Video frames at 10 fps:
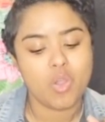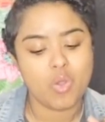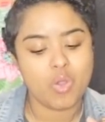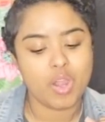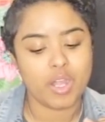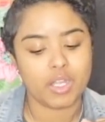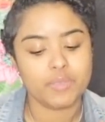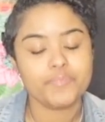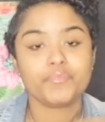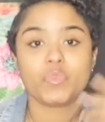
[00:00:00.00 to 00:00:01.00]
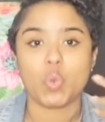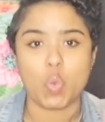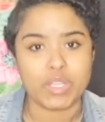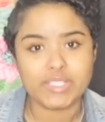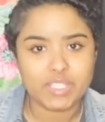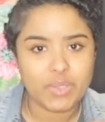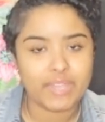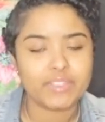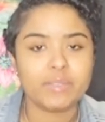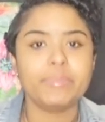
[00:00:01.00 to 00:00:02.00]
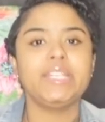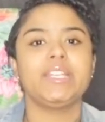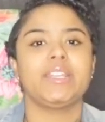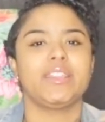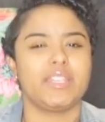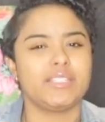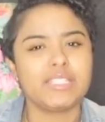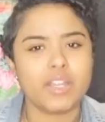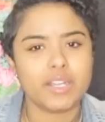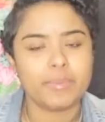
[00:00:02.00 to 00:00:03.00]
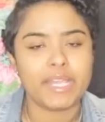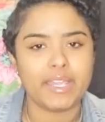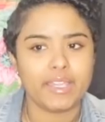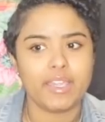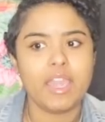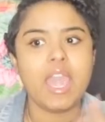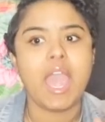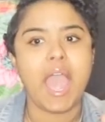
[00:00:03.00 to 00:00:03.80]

or once you have completed, then start applying.